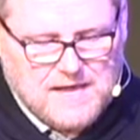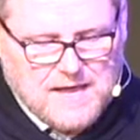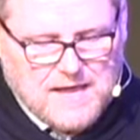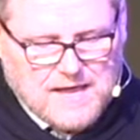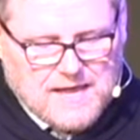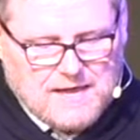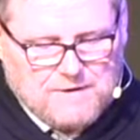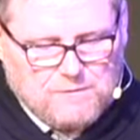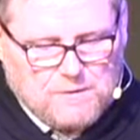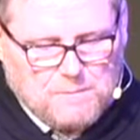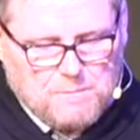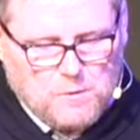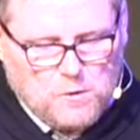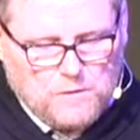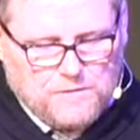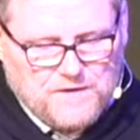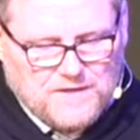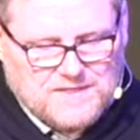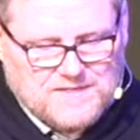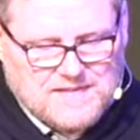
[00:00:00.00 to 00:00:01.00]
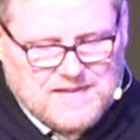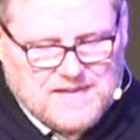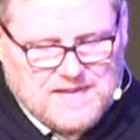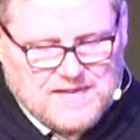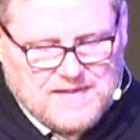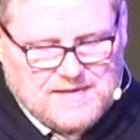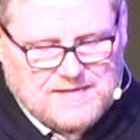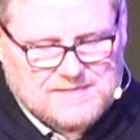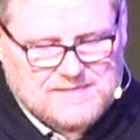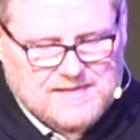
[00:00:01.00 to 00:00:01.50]
He removeth
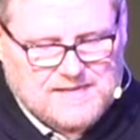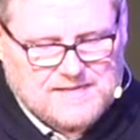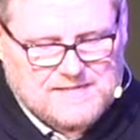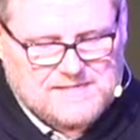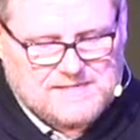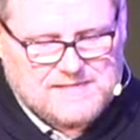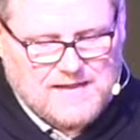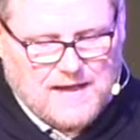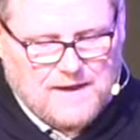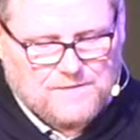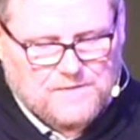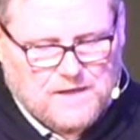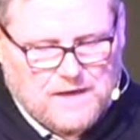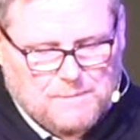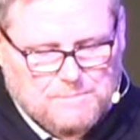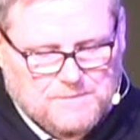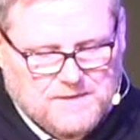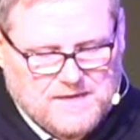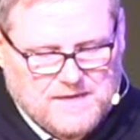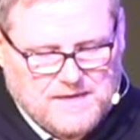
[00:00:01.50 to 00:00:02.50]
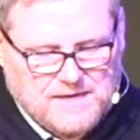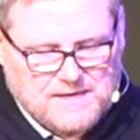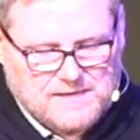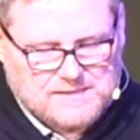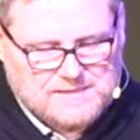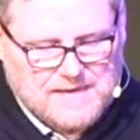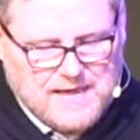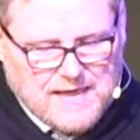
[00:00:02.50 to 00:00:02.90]
kings and he setteth up kings.